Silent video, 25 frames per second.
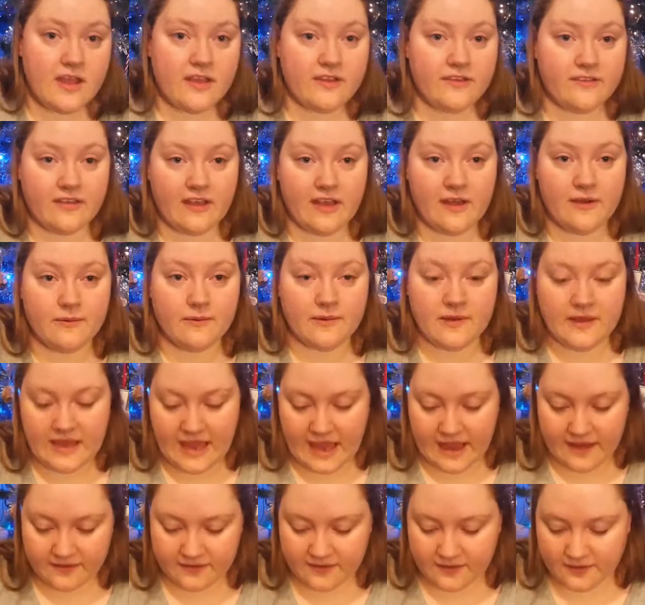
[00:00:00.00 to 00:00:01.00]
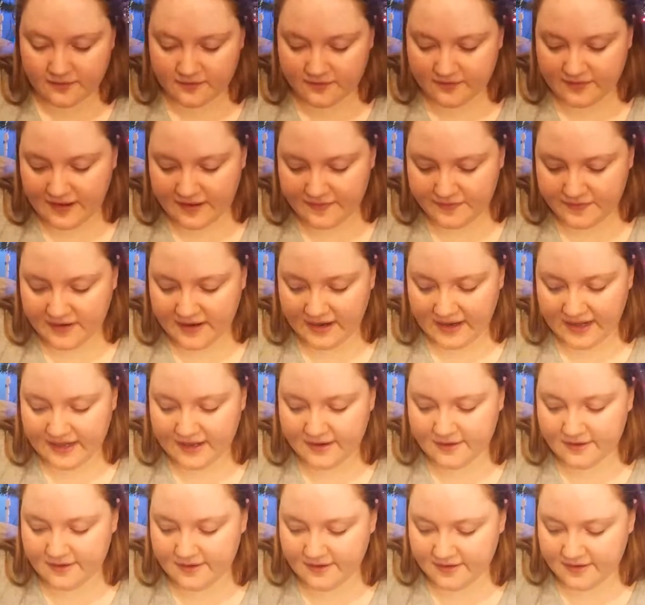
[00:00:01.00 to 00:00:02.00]
So yeah, so definitely
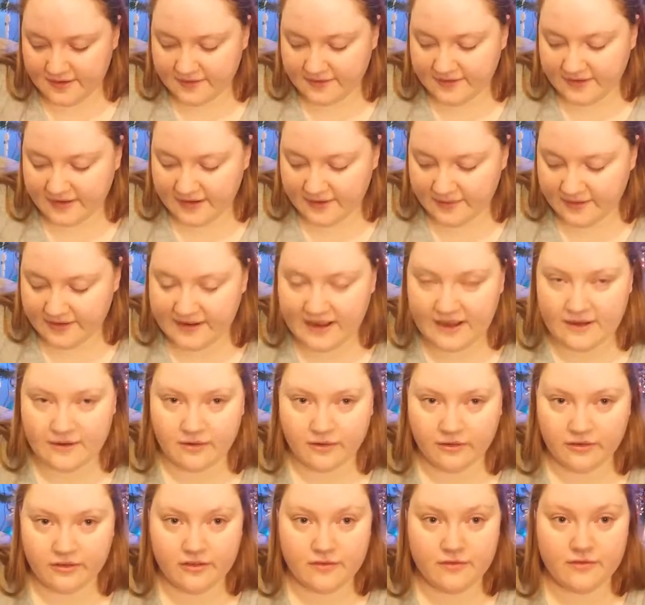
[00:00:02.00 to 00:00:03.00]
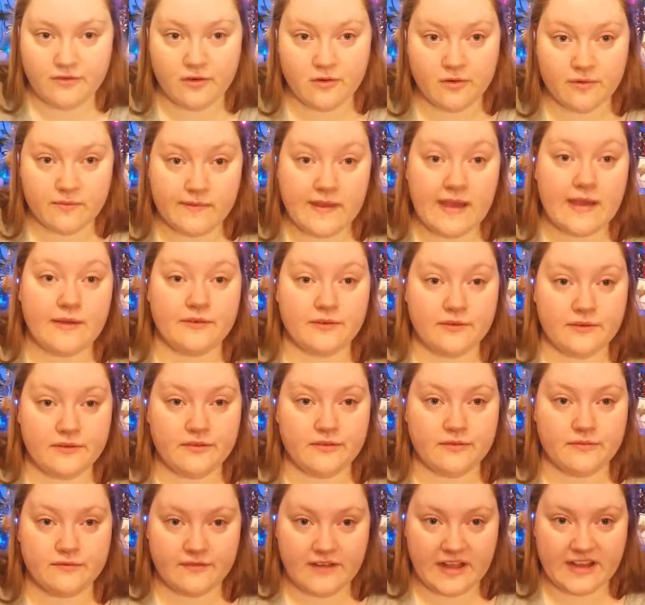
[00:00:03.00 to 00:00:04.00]
couldn't continue it down onto the foot without doing
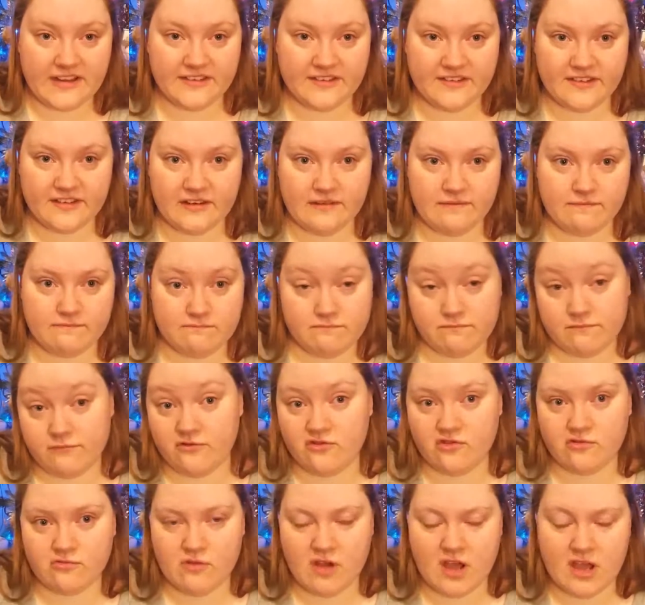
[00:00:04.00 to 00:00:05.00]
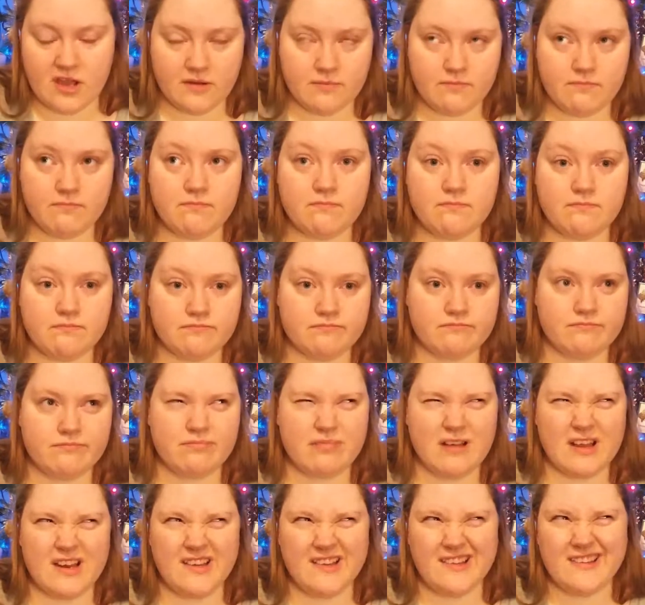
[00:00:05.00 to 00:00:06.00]
some fancy footwork,
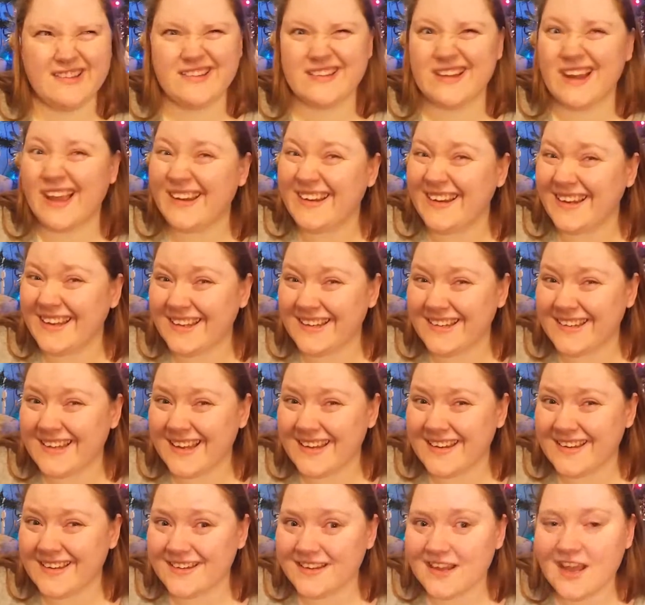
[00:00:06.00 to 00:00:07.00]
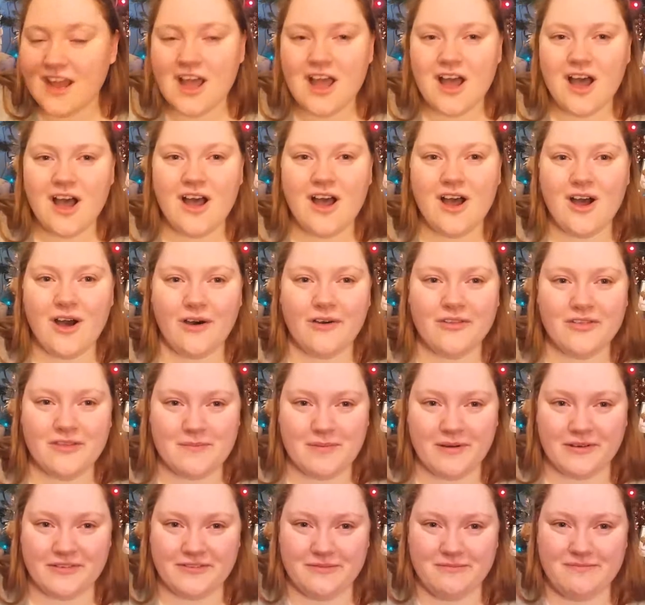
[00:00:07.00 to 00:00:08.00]
pun slightly intended, on the
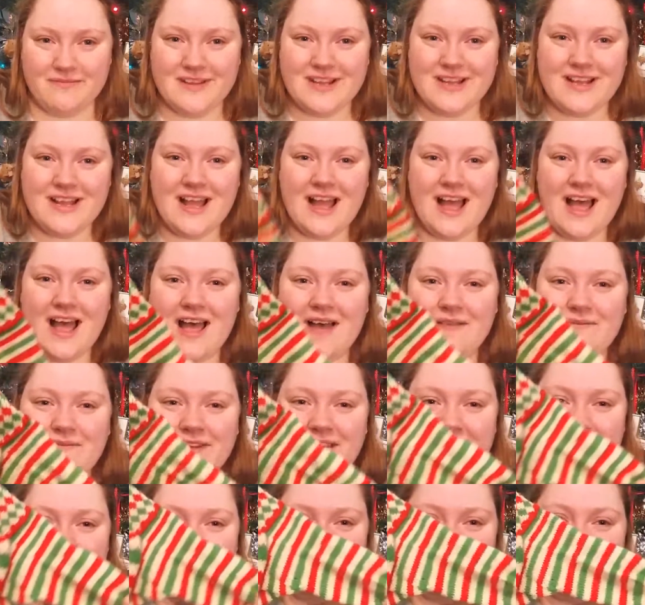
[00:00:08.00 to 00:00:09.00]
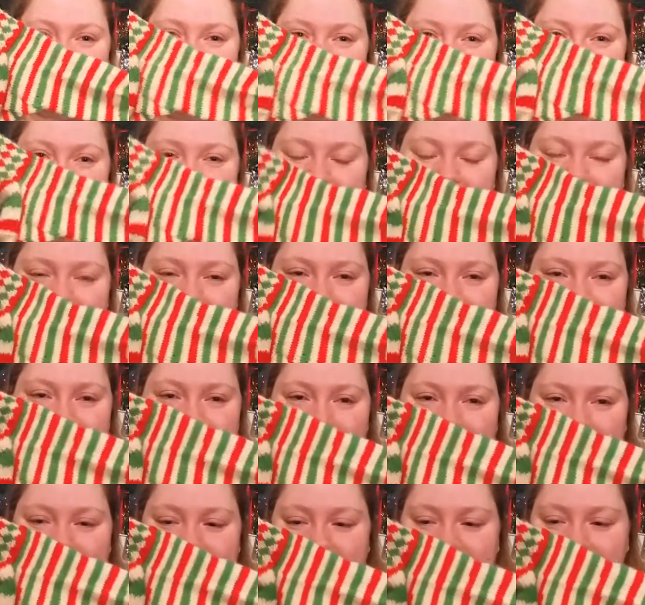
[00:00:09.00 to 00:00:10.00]
bottom. But anyway, plain socks are
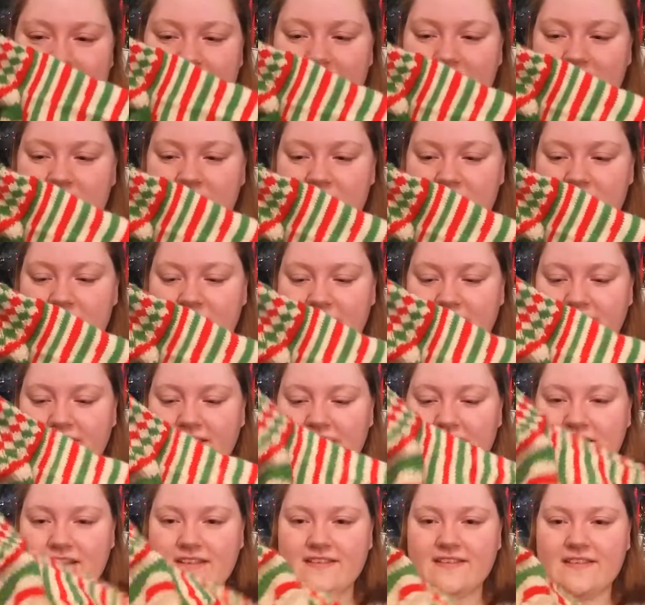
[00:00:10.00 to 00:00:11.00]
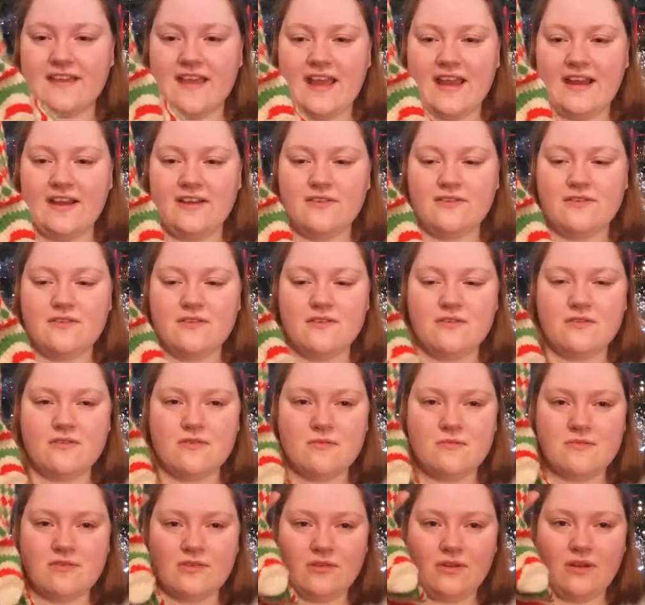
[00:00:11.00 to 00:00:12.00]
fine. It's a
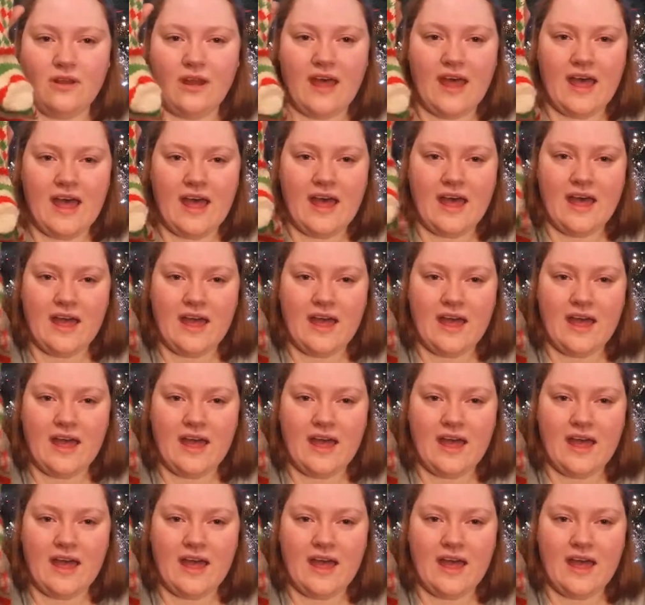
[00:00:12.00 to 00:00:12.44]
normal